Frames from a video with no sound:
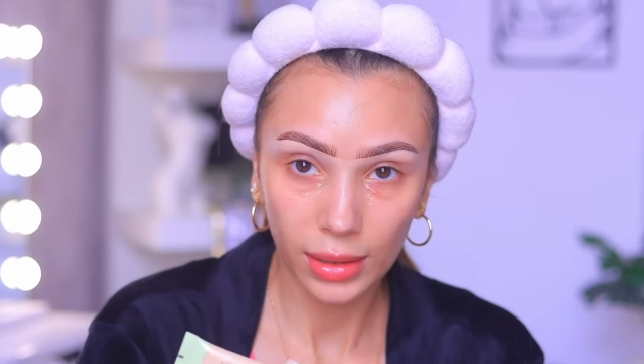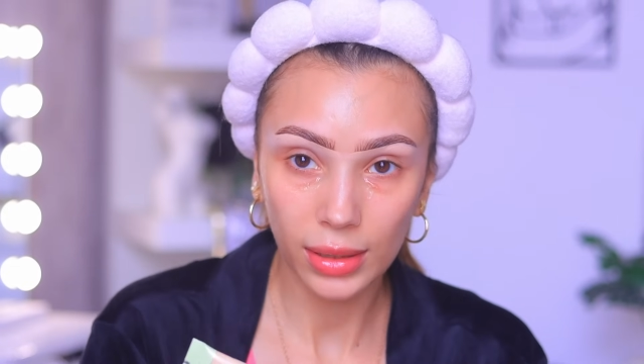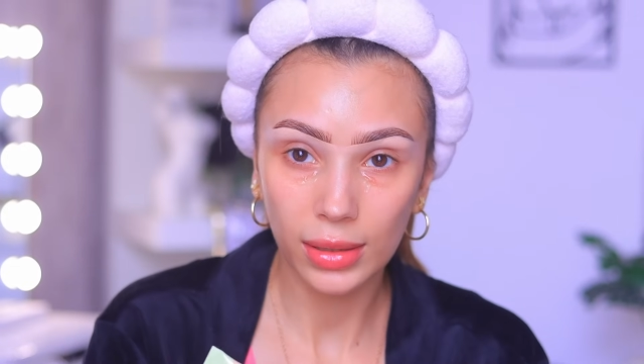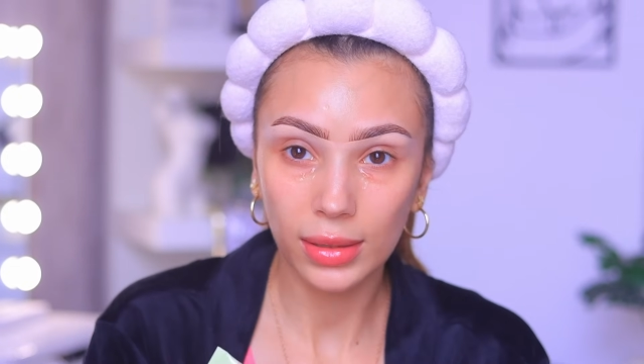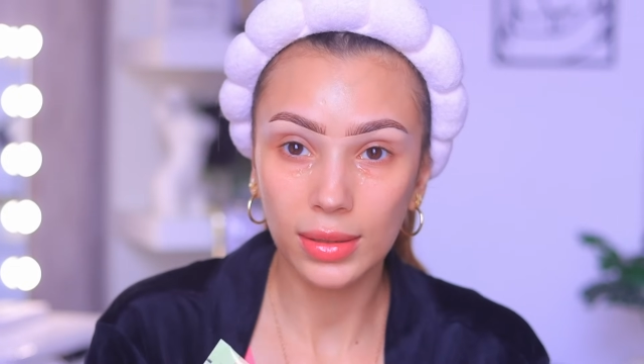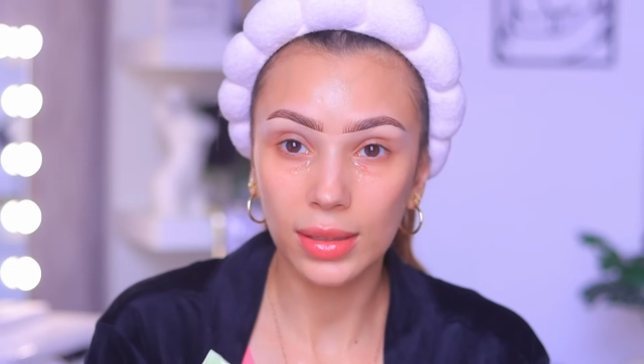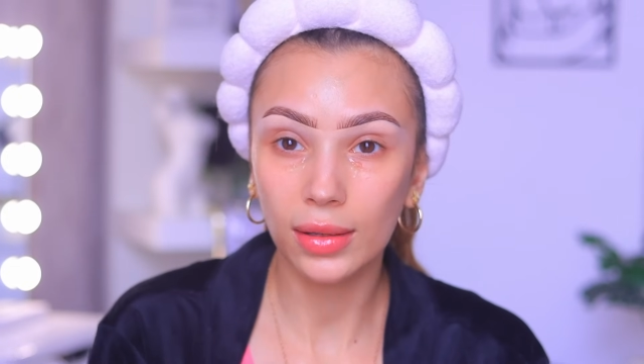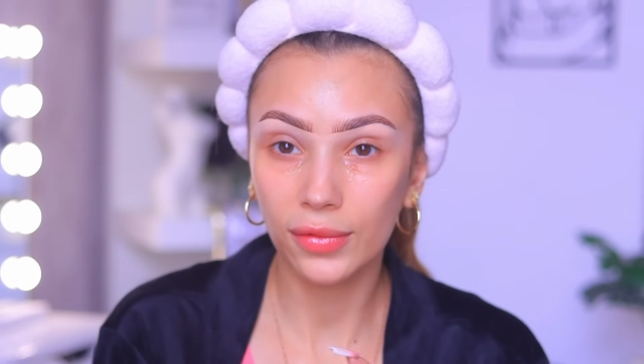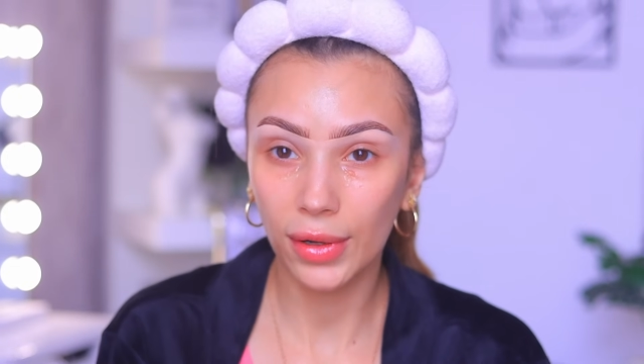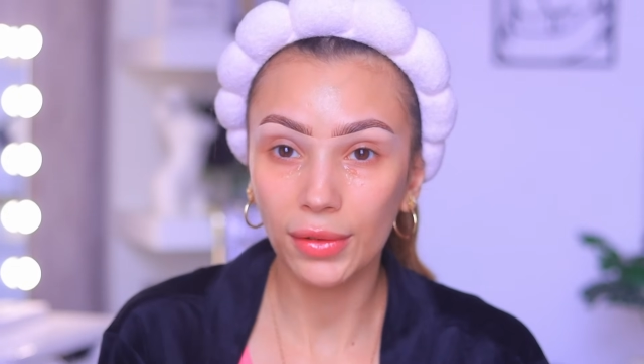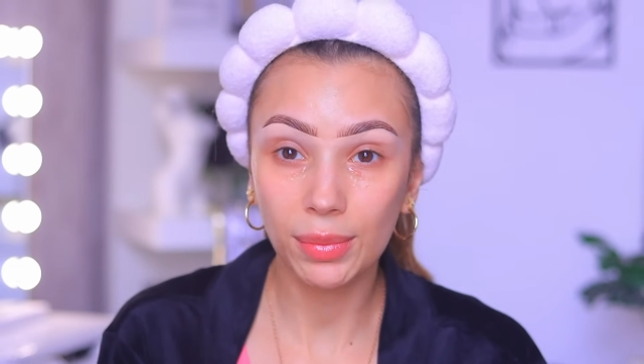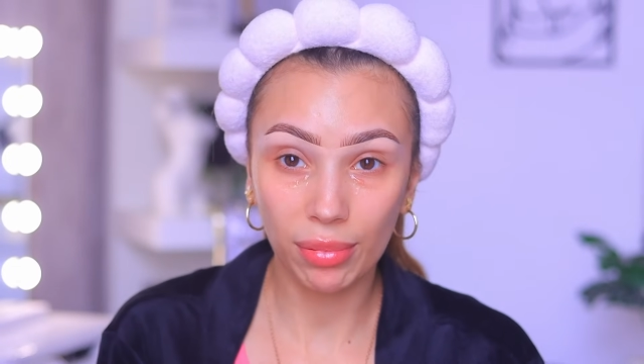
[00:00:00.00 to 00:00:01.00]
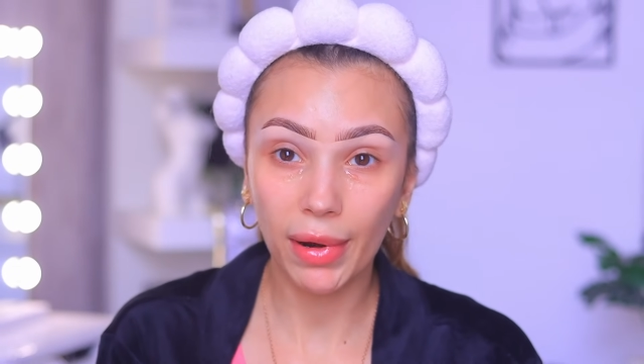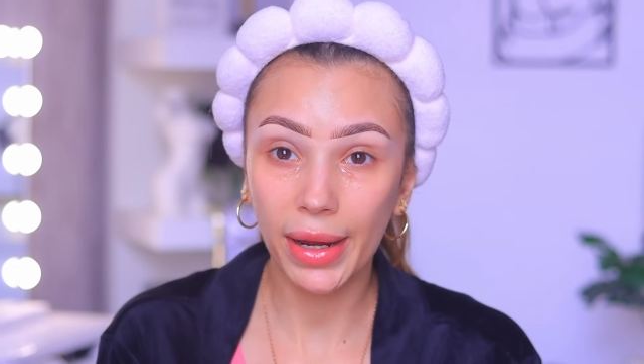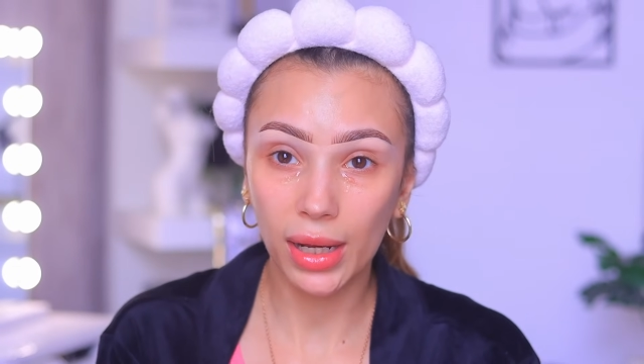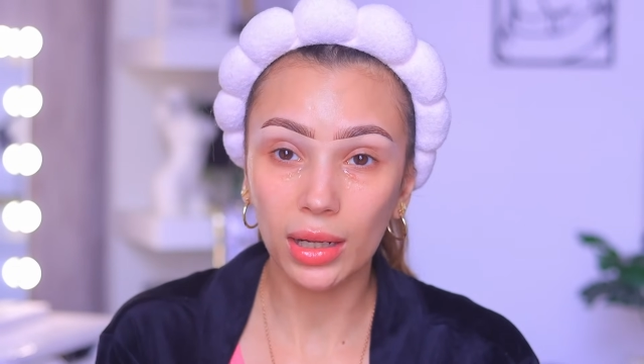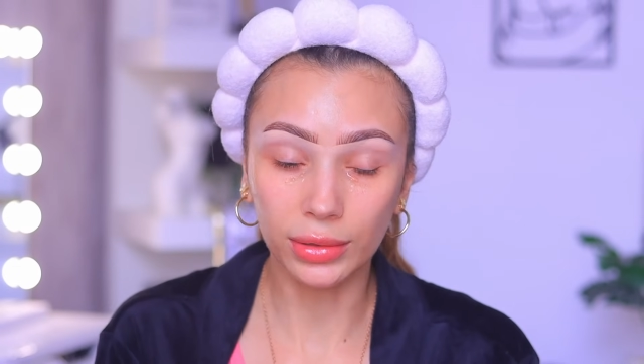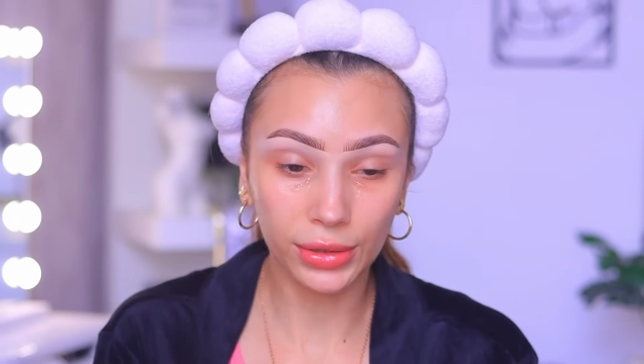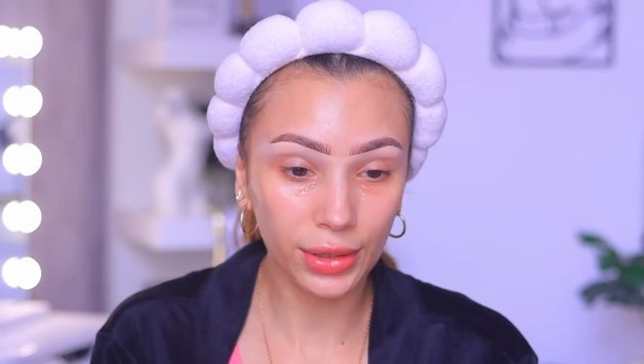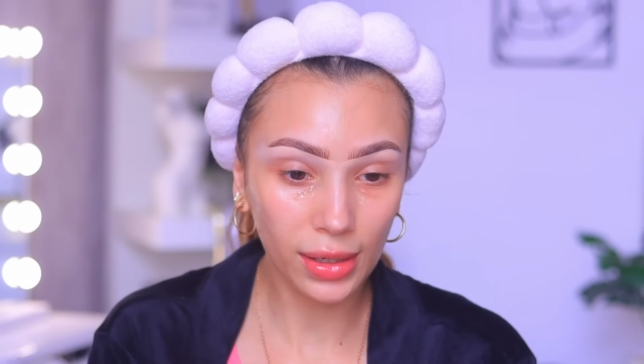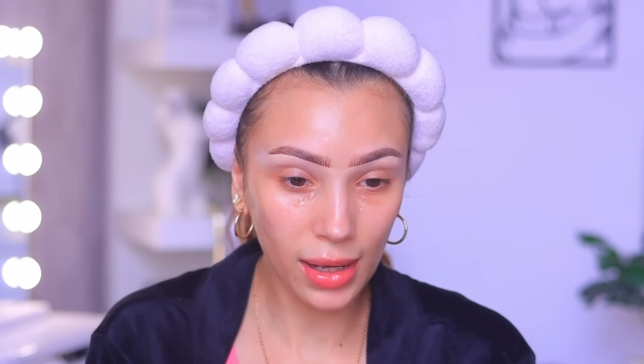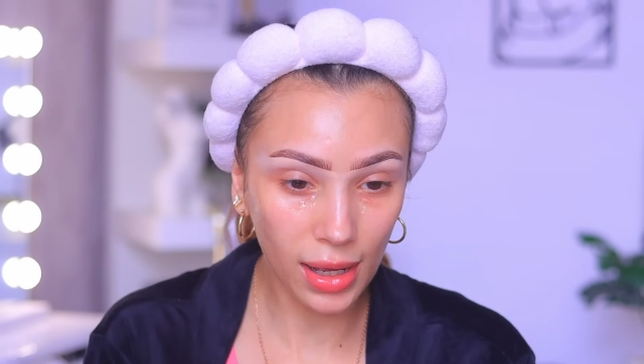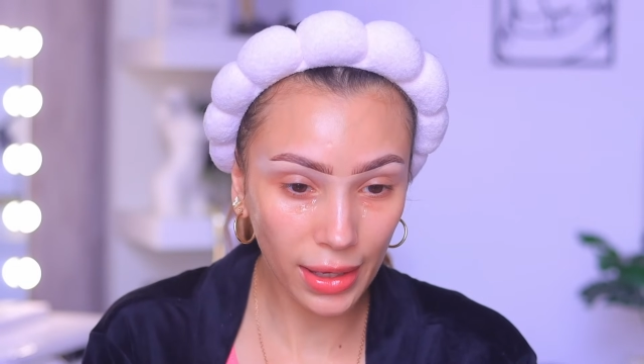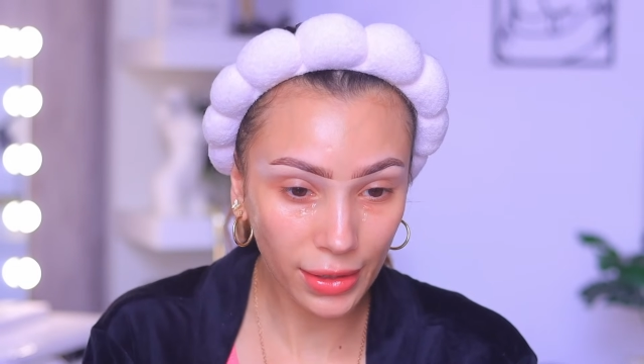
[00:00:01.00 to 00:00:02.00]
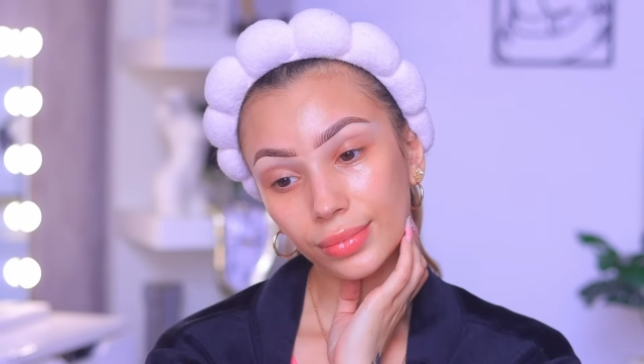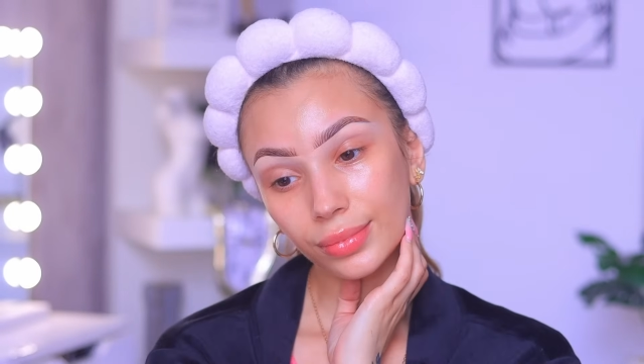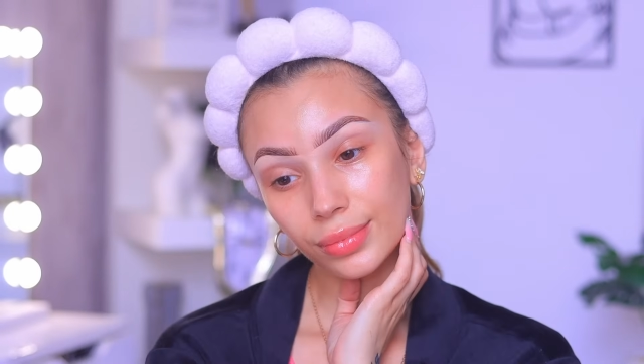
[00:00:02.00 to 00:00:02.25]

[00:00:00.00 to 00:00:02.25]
is a very bright under eye.